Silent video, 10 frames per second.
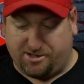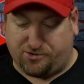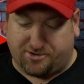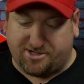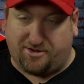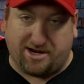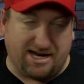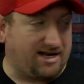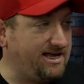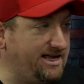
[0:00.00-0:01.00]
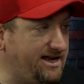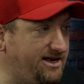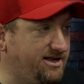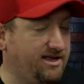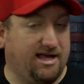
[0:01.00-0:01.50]
Georgia's going to get a
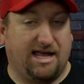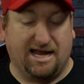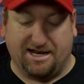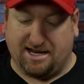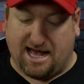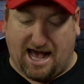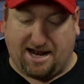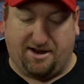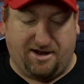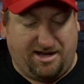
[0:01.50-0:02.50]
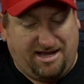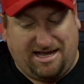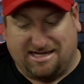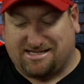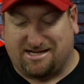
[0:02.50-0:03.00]
lead. And
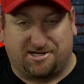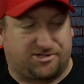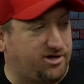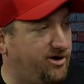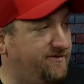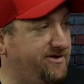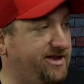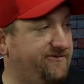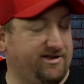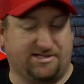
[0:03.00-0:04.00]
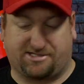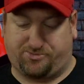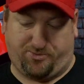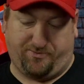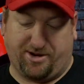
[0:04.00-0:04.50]
it's the conservative.
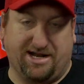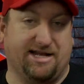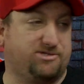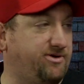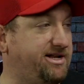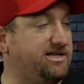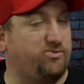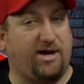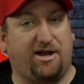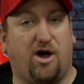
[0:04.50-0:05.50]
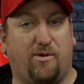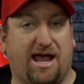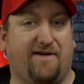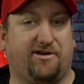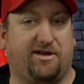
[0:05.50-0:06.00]
But it is what it is. We know we
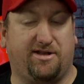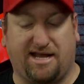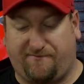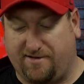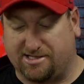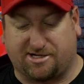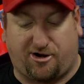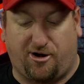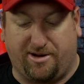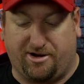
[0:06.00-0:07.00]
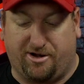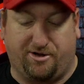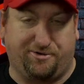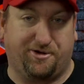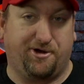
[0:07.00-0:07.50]
have a good defense. And Kirby
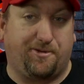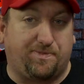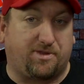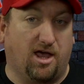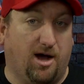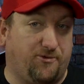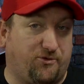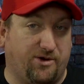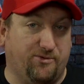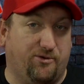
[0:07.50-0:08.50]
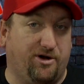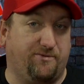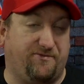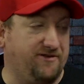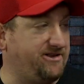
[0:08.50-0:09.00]
knew up 21,
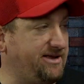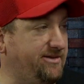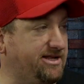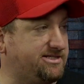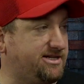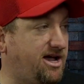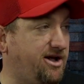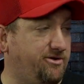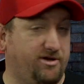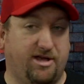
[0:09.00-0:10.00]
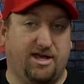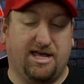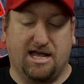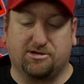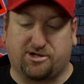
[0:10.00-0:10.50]
15 minutes to go,
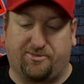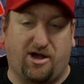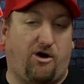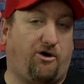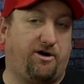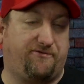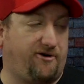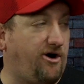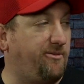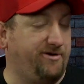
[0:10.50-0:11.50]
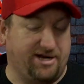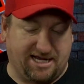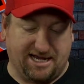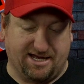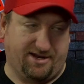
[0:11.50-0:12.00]
it was going to be hard for Auburn to
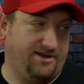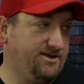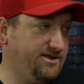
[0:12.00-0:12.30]
get